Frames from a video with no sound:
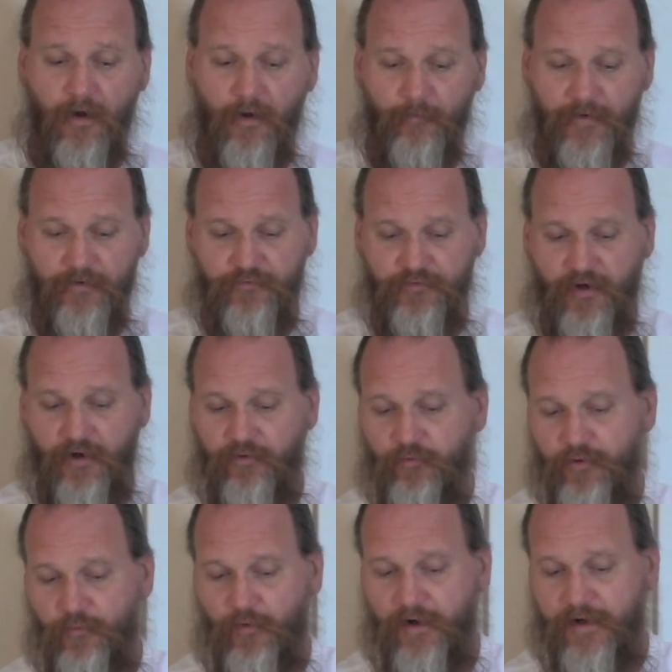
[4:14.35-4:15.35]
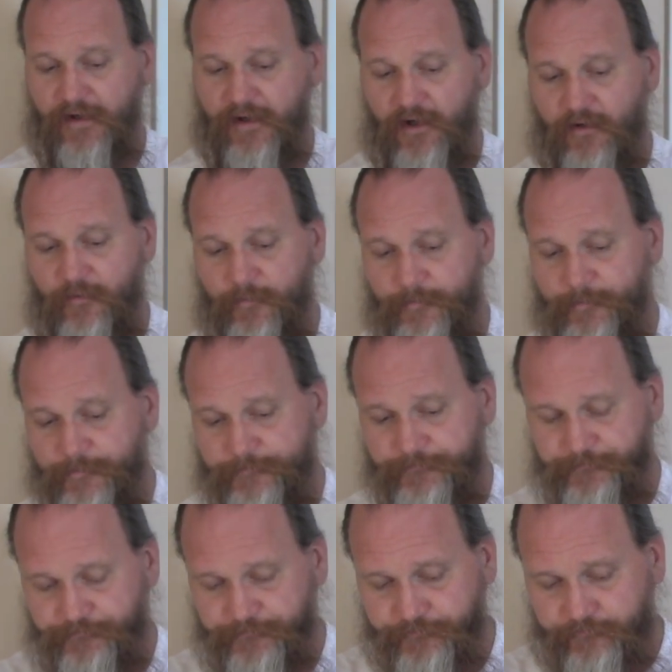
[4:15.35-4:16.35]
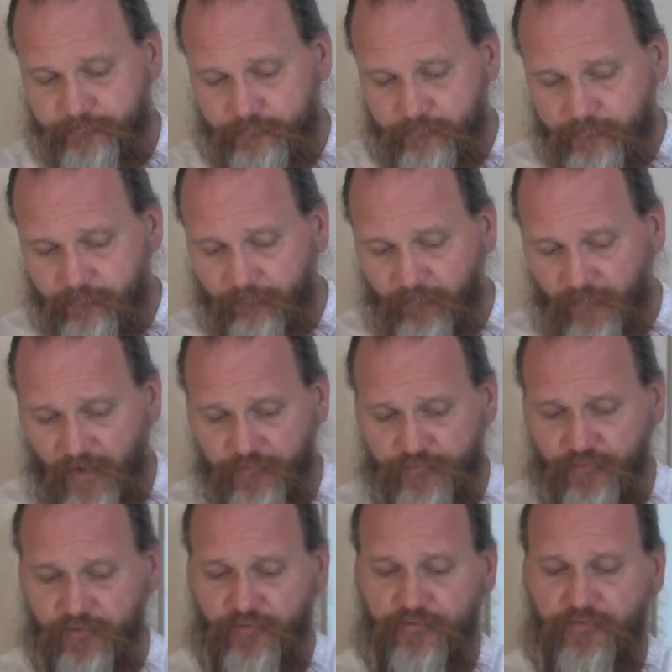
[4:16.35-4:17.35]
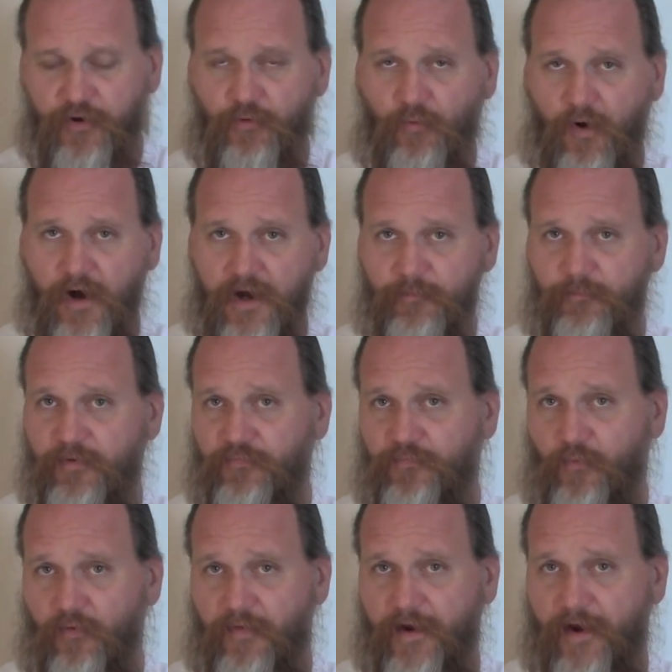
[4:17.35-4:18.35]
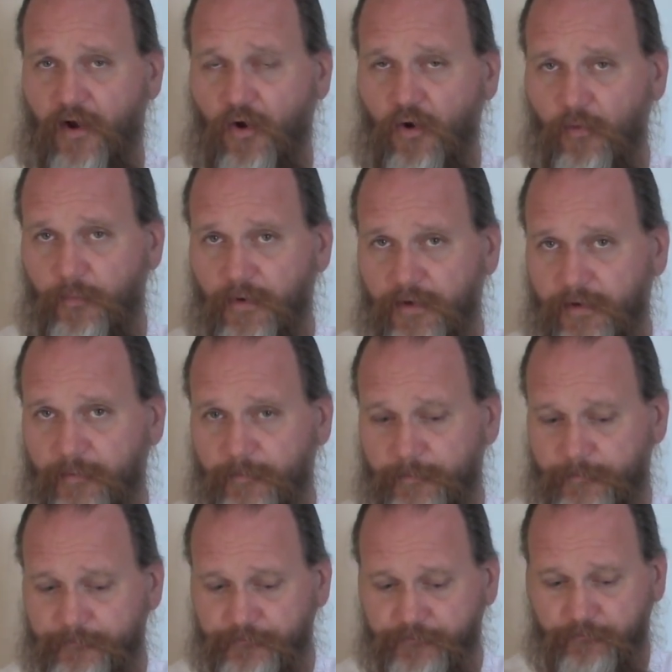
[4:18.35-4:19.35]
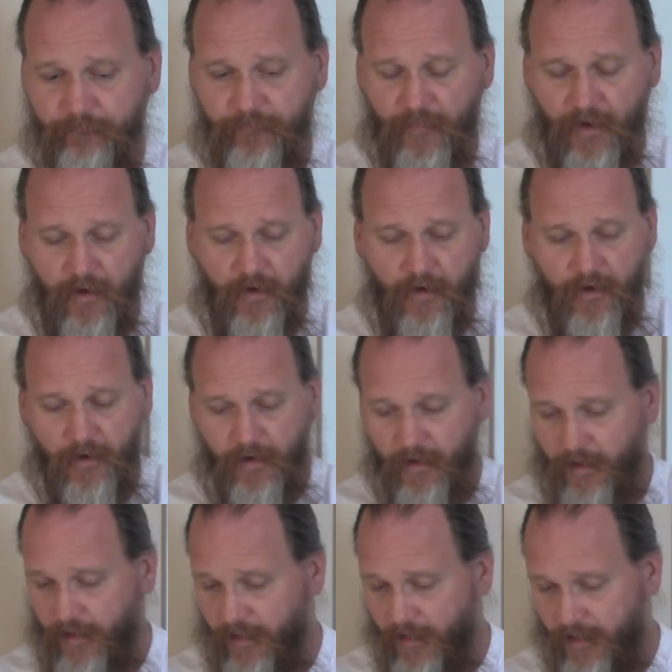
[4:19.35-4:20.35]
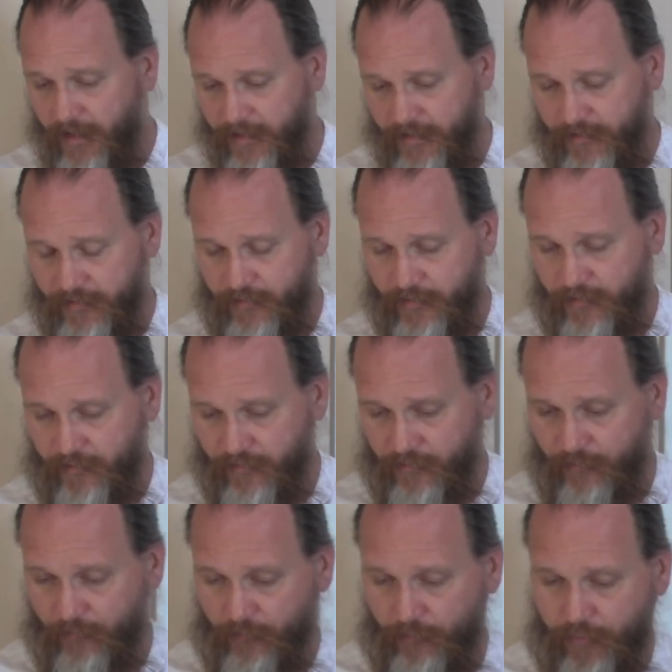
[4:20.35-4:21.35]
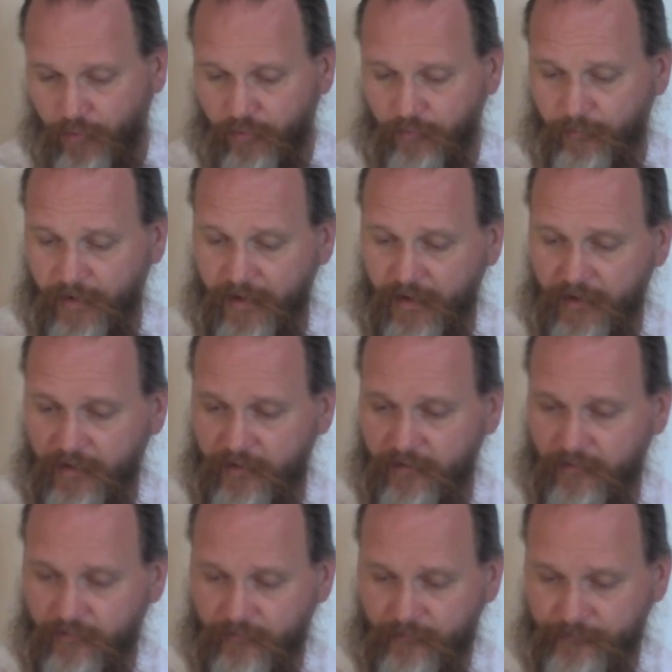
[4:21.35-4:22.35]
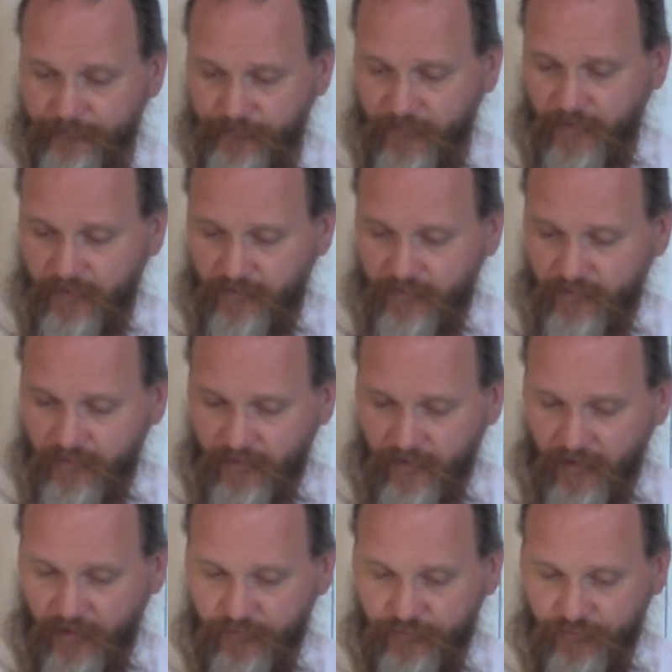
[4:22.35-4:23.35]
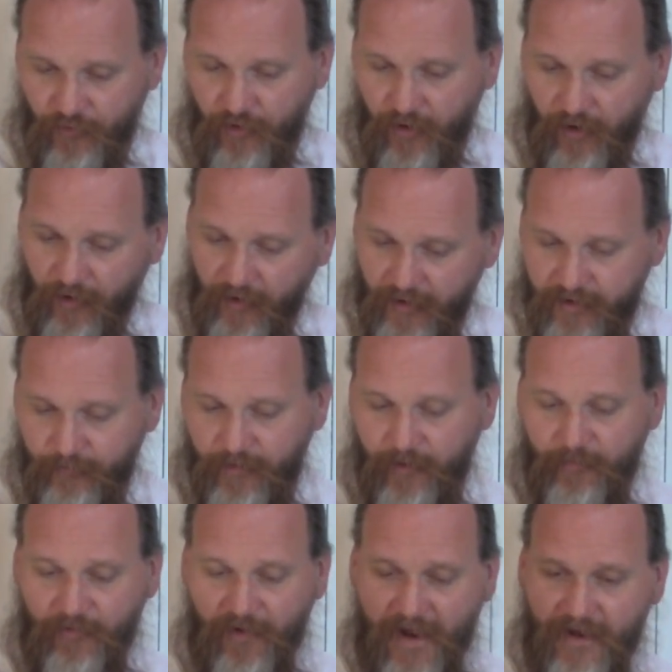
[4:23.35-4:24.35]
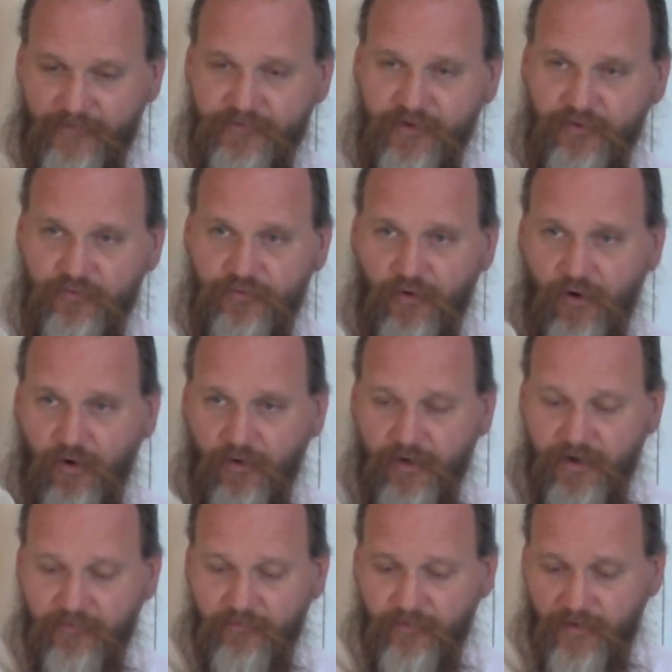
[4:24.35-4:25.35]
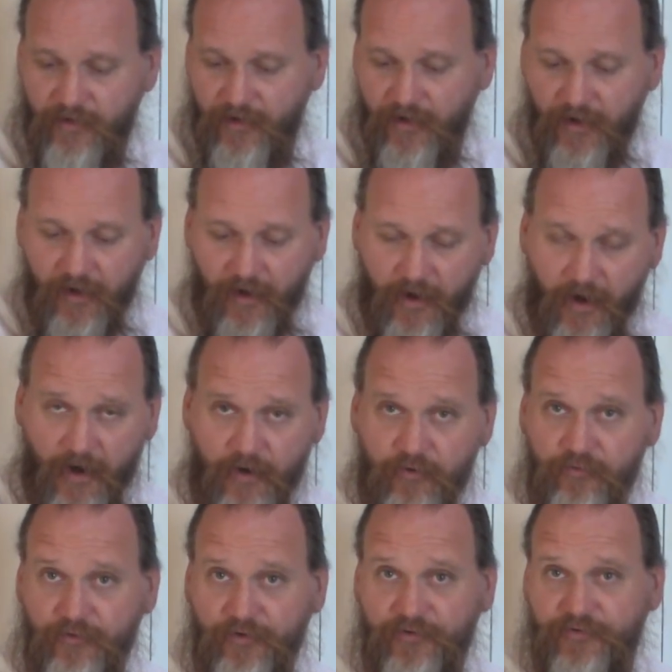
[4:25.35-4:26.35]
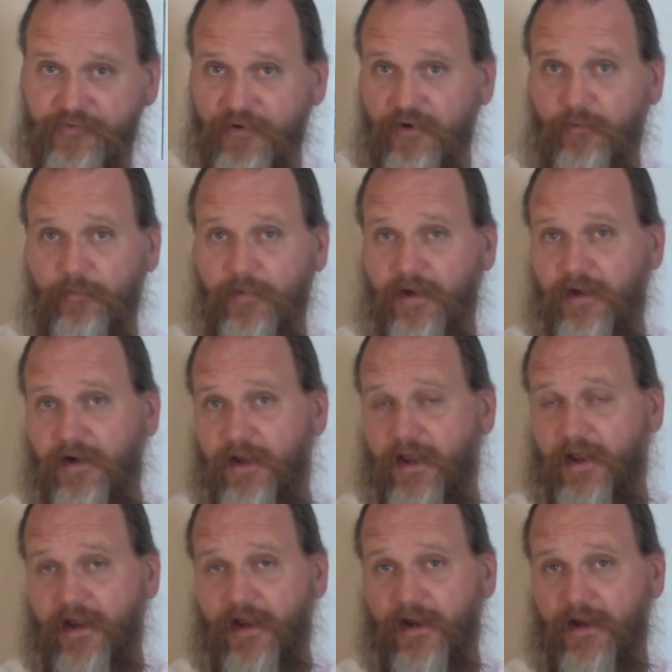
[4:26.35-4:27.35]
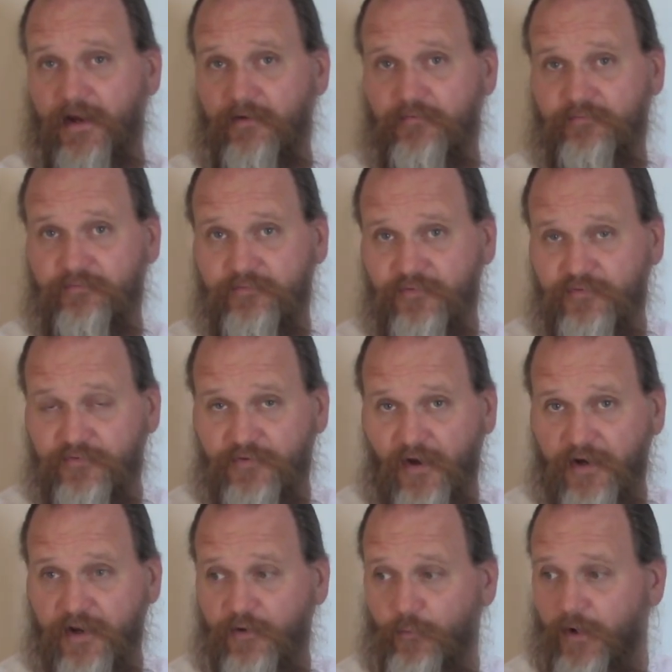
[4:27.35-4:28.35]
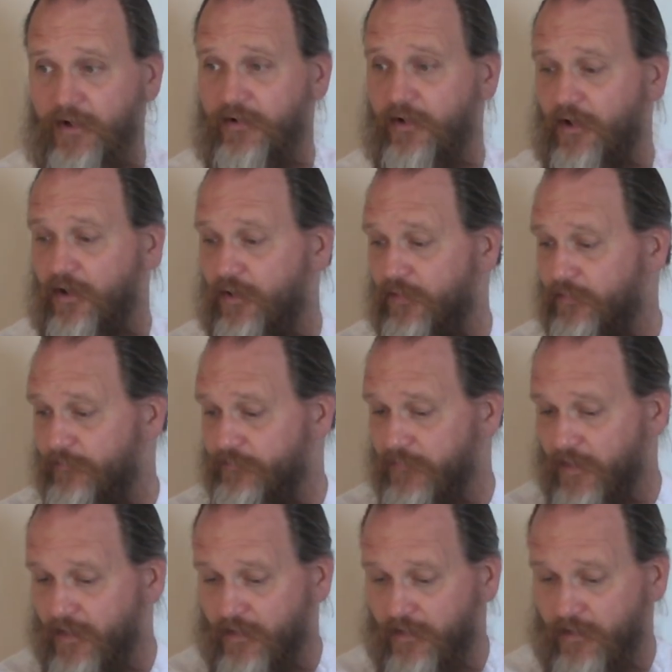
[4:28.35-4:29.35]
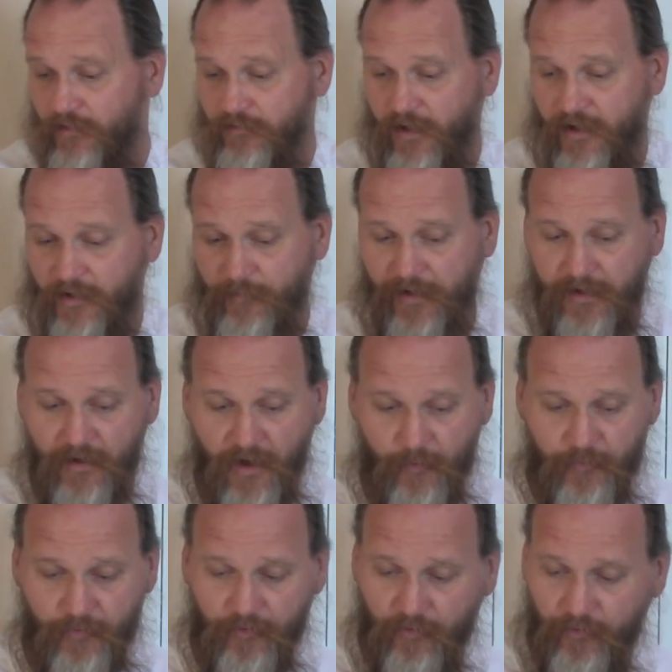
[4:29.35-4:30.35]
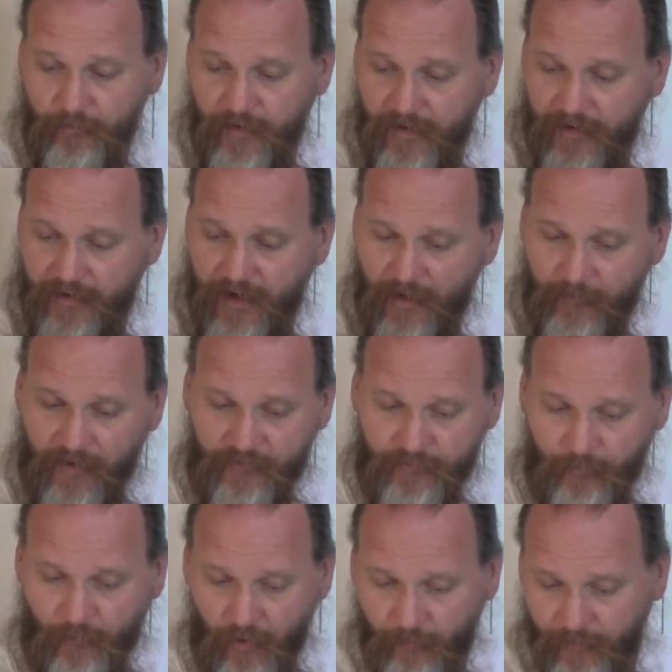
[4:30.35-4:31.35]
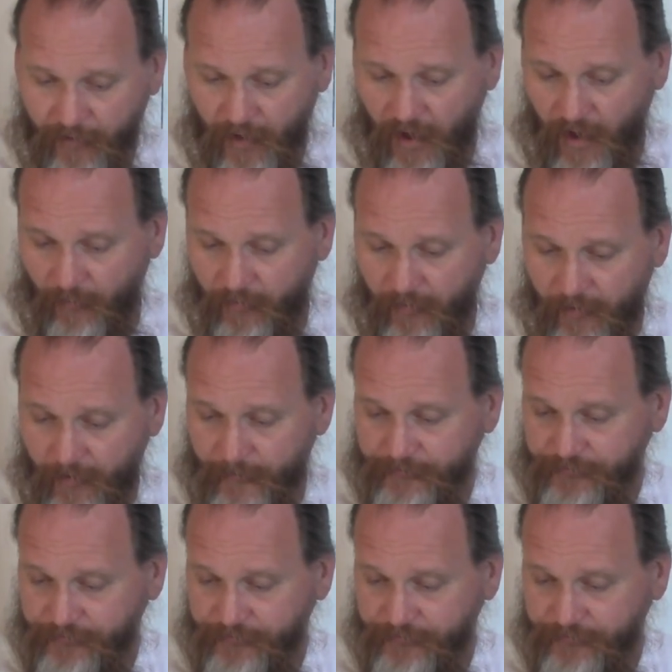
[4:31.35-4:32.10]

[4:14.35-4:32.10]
In general, you want to get them as soon as they're ripe, before they open, and put them in a jar. It can be a plastic jar even, and I usually sit them in a sunny window, let them heat up a little bit, and that makes them open up.